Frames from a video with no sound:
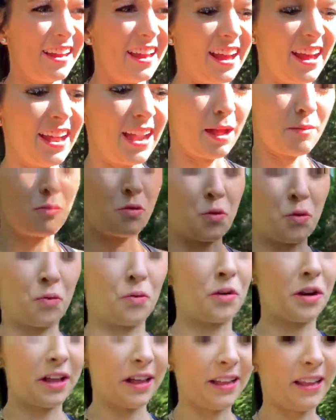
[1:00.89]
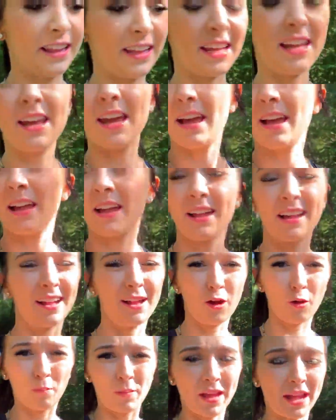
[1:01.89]
And I'm really
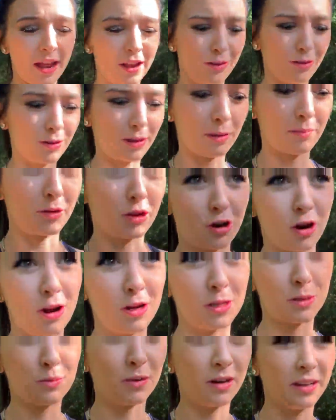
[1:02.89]
hoping I don't come across